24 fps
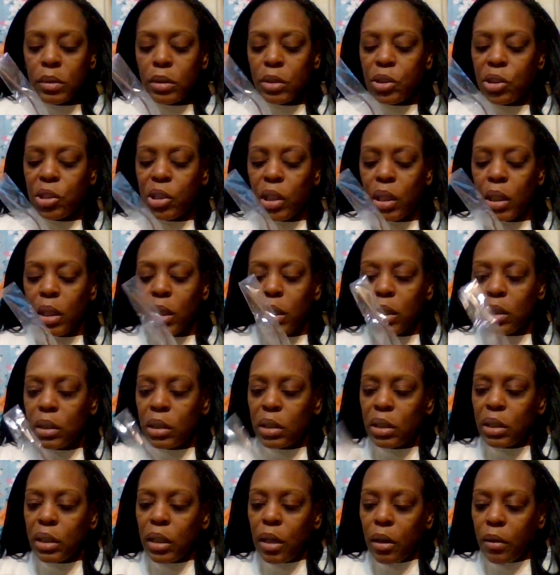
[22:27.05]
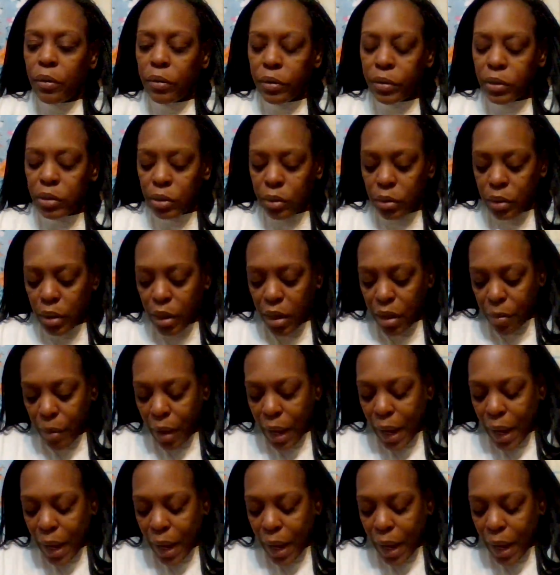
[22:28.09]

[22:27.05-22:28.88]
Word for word: Shein stuff,